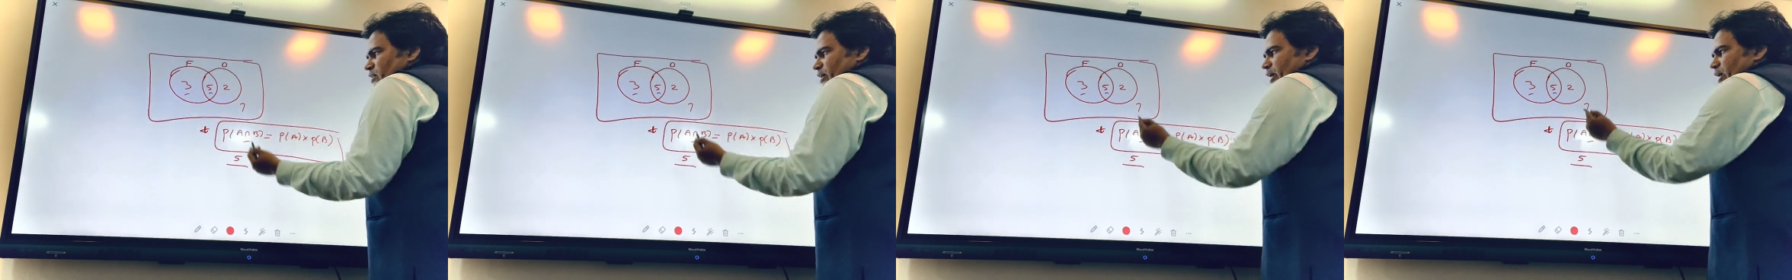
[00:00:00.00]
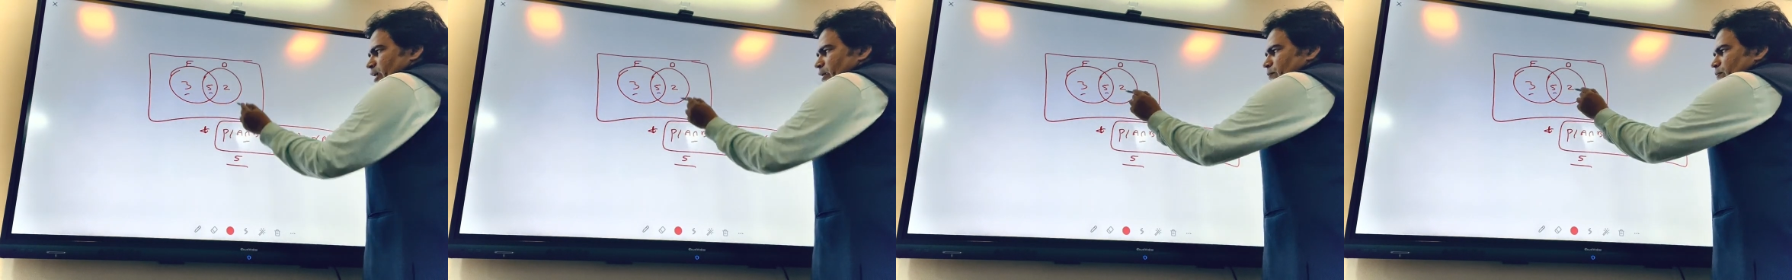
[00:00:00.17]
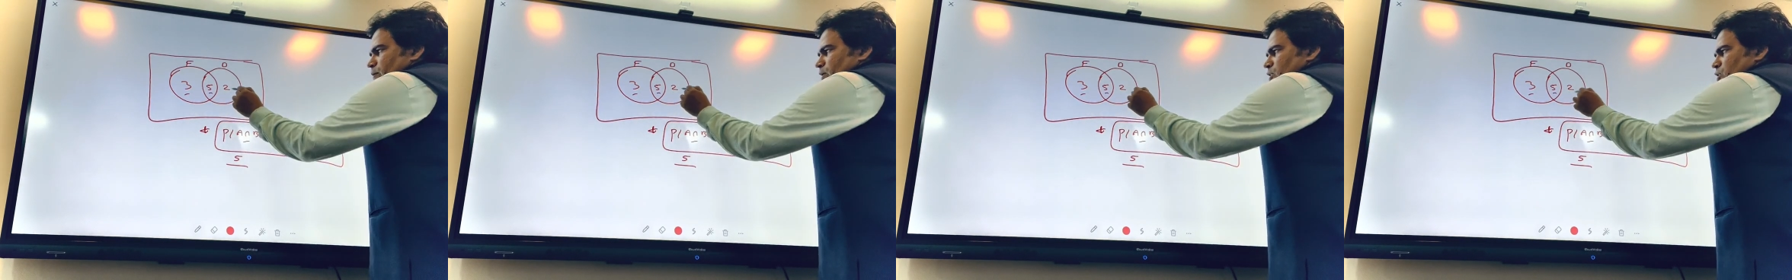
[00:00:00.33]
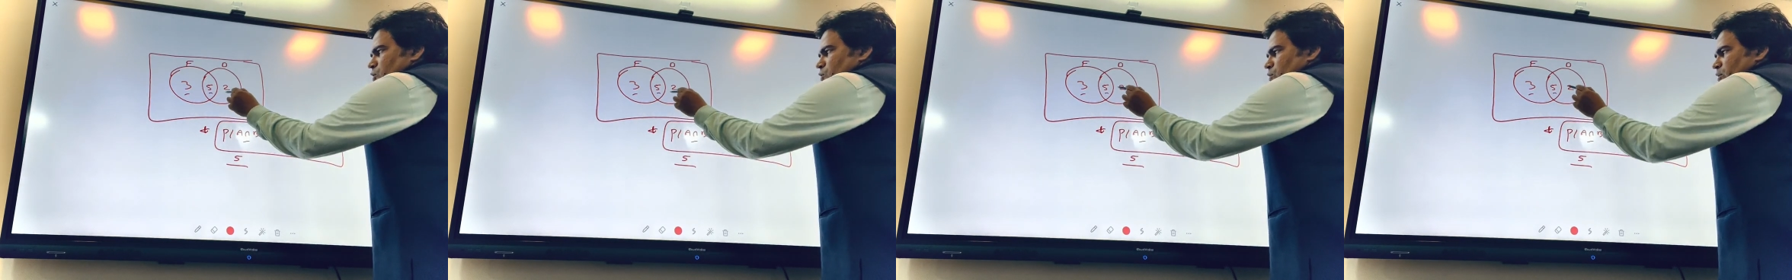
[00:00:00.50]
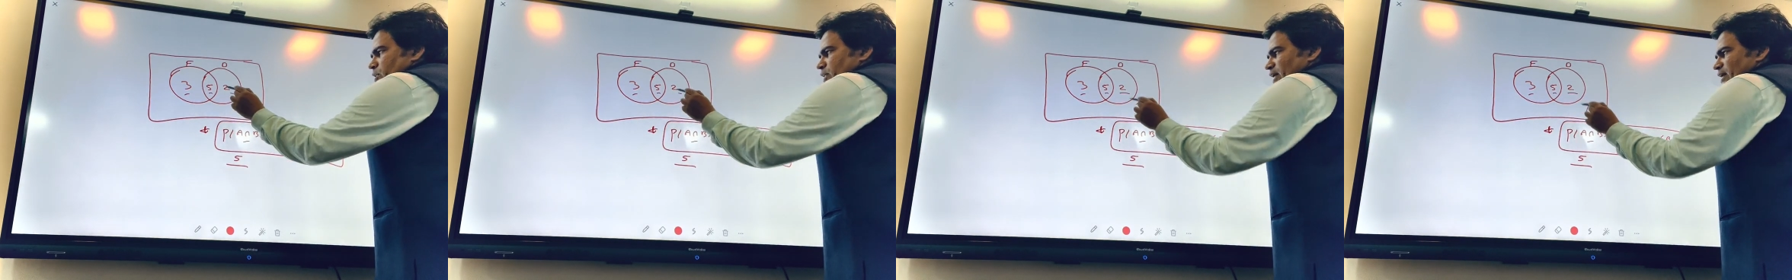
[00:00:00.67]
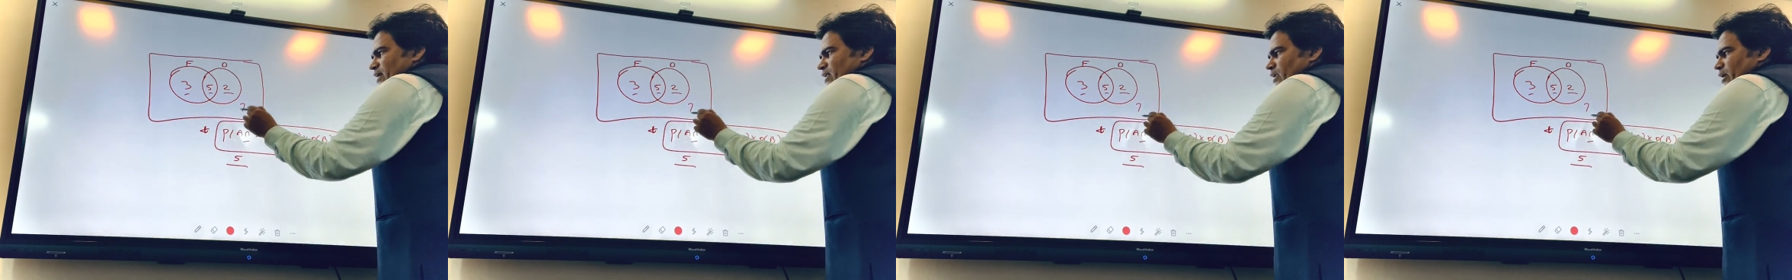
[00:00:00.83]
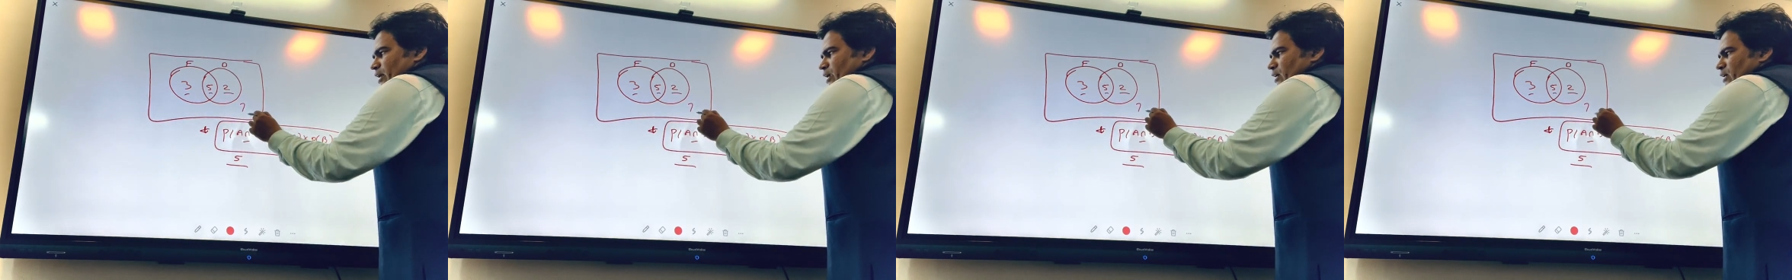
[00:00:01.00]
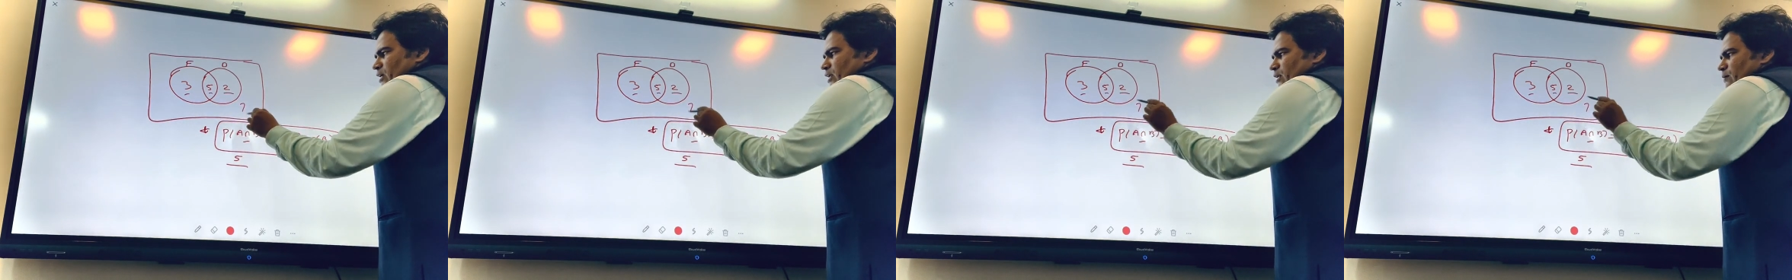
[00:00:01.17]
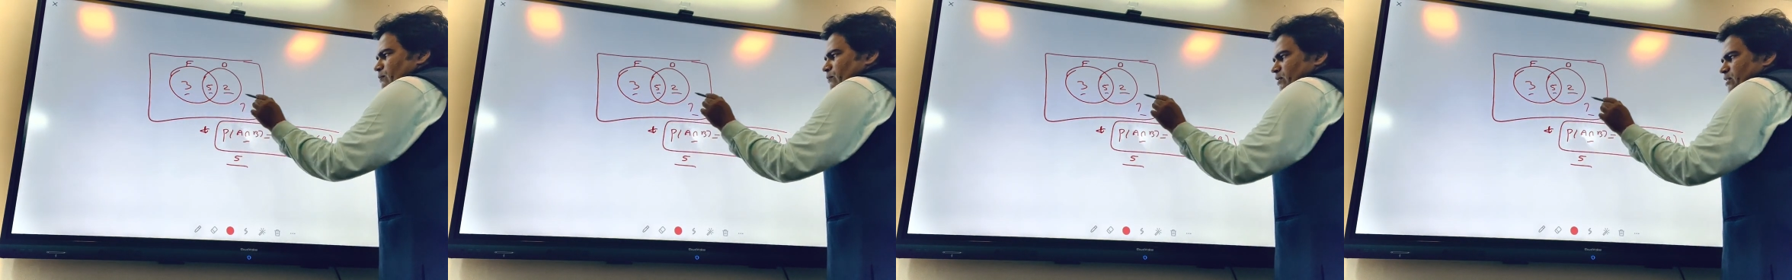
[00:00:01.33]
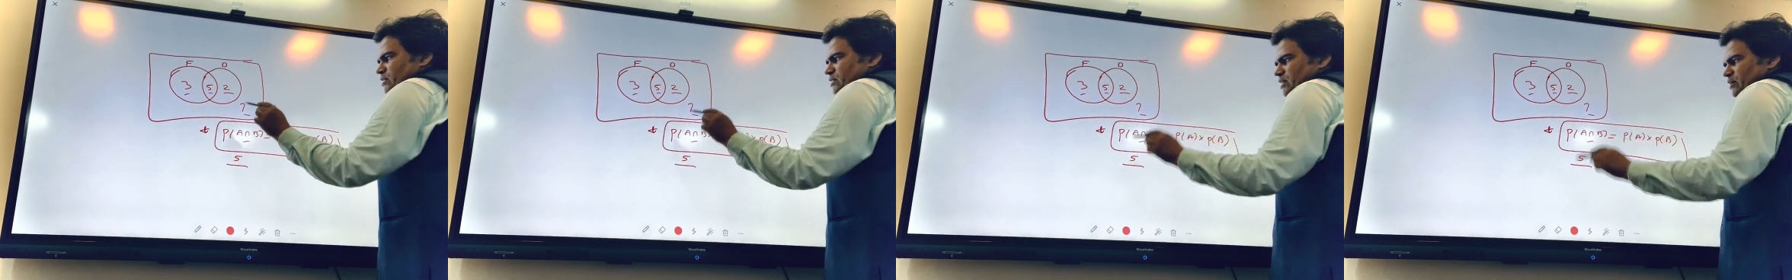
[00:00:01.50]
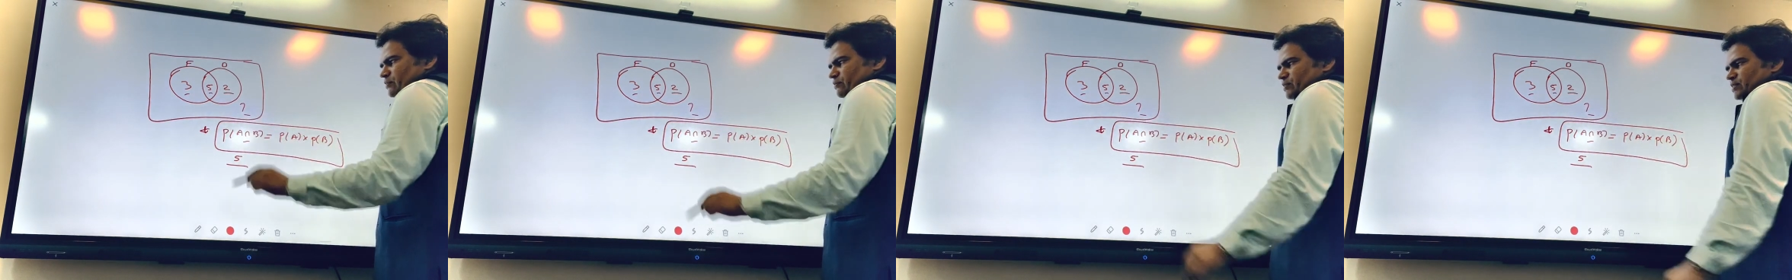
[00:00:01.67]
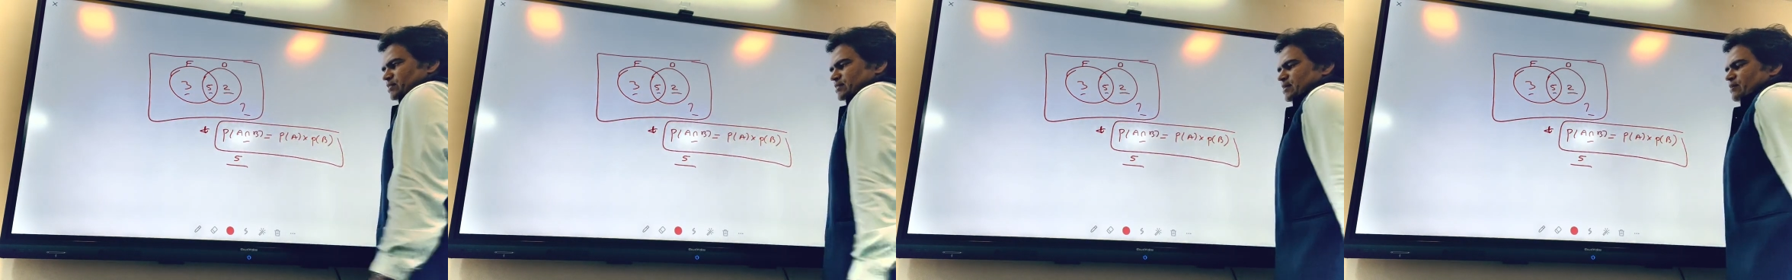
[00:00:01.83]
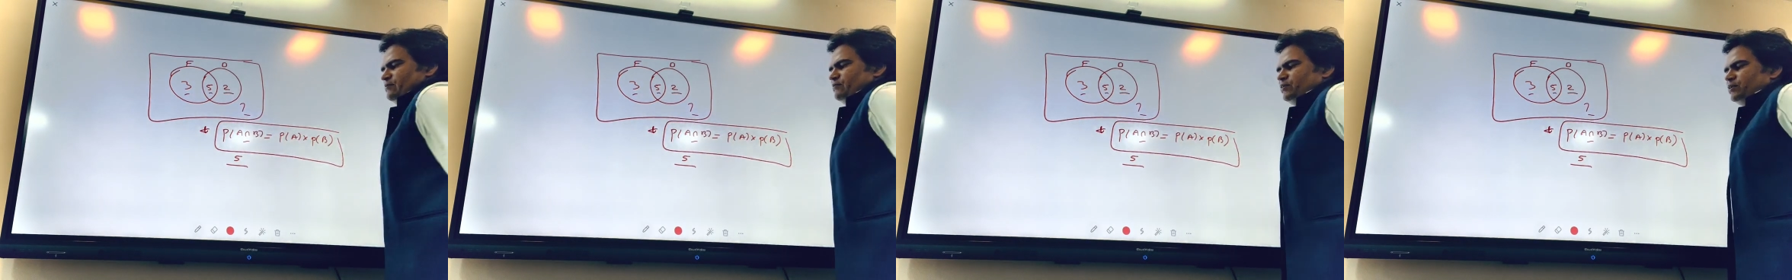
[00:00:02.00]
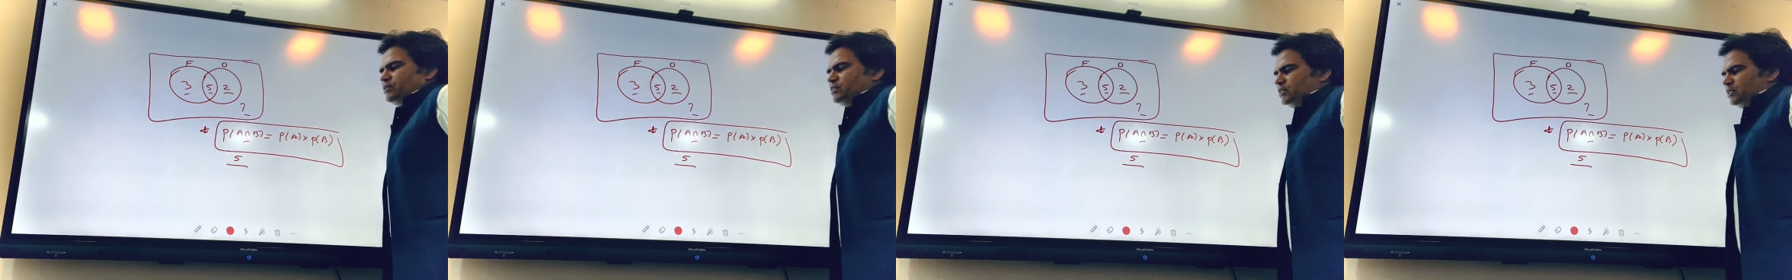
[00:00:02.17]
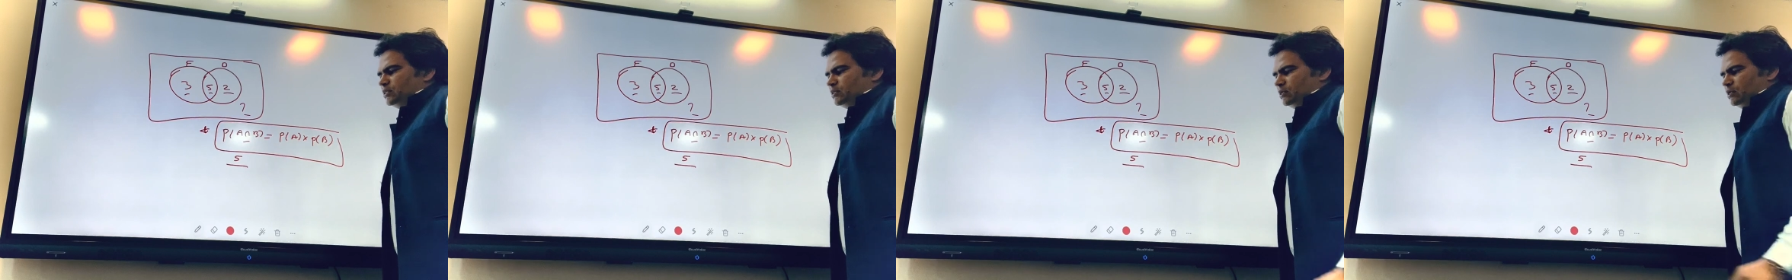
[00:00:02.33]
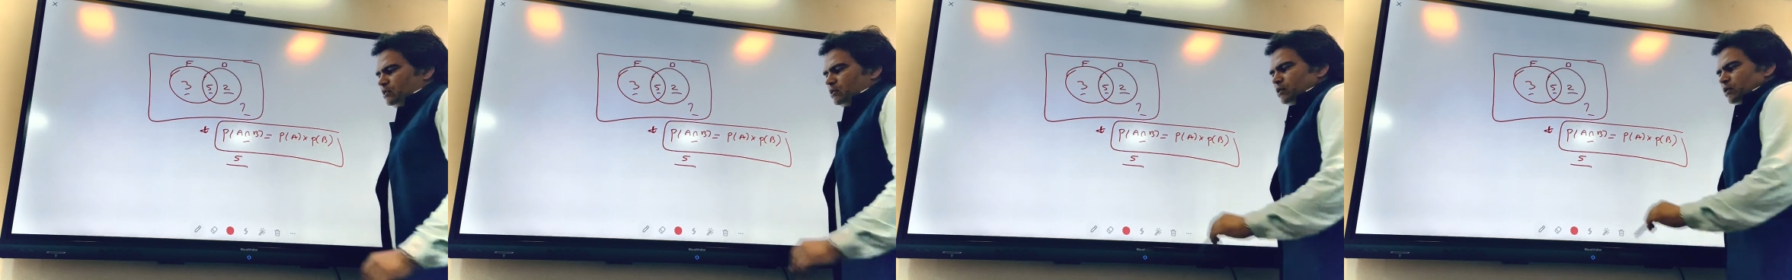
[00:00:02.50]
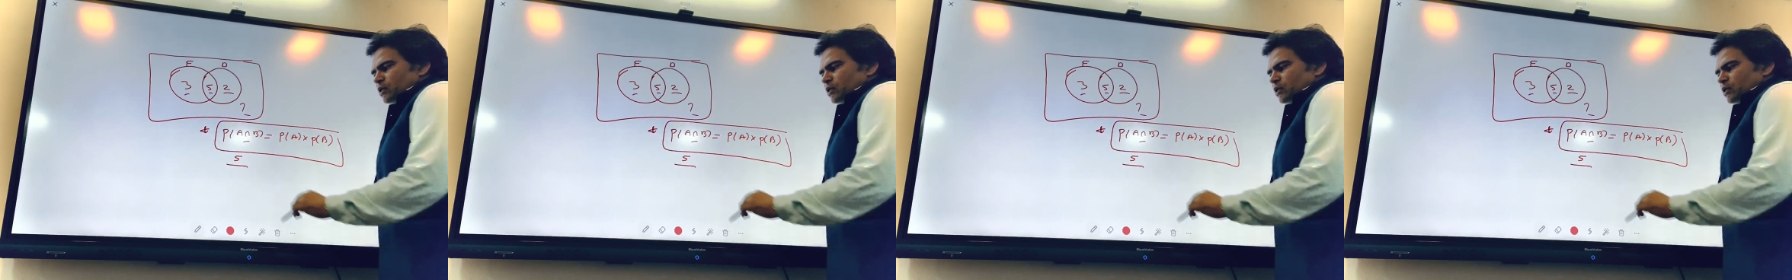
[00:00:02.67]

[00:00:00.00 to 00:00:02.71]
8 plus 2, 10, and 10 plus 7, 17.